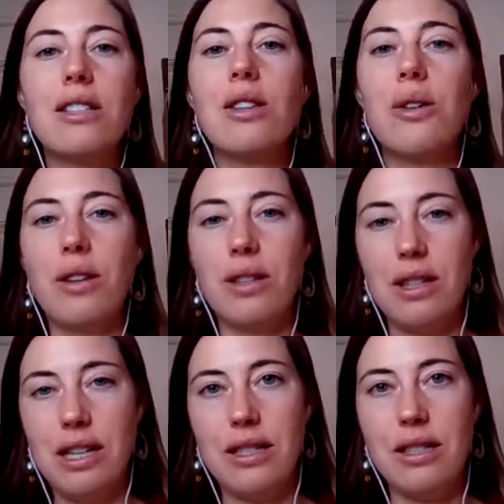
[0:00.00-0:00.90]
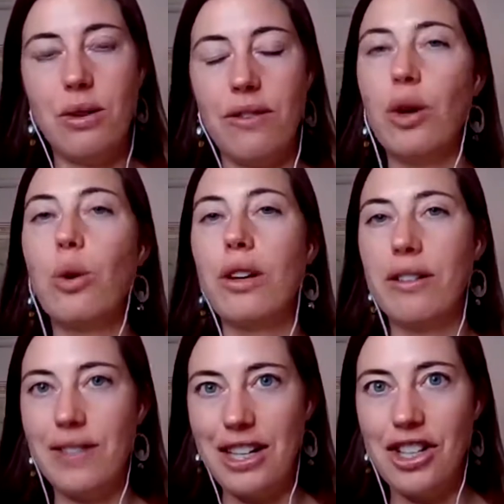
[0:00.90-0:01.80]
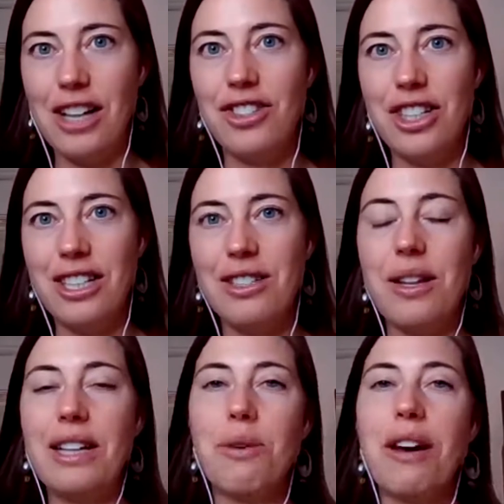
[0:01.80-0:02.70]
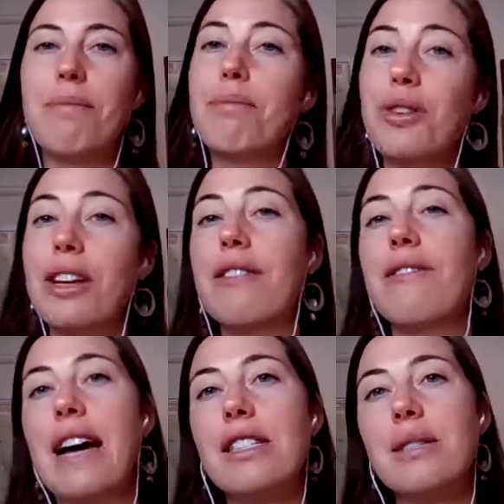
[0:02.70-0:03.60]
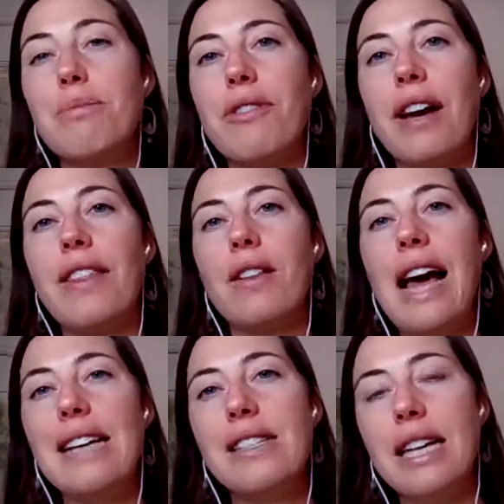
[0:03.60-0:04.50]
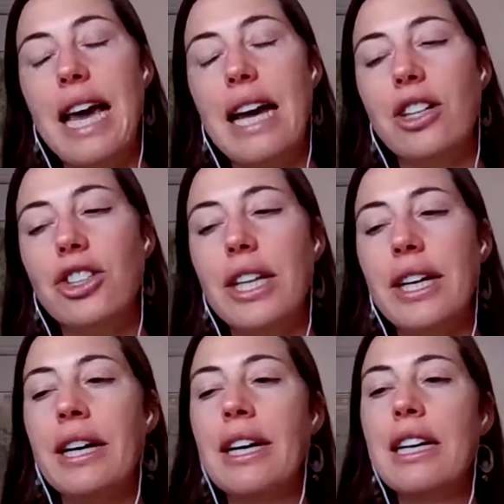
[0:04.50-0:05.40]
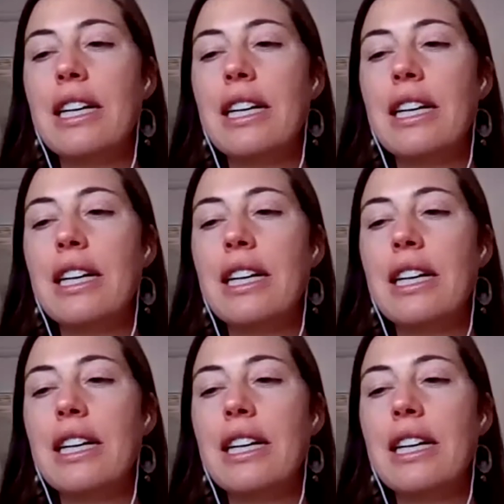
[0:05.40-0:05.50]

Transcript: So that is sort of the order of digestion. So that's why protein and fats provide the lasting energy.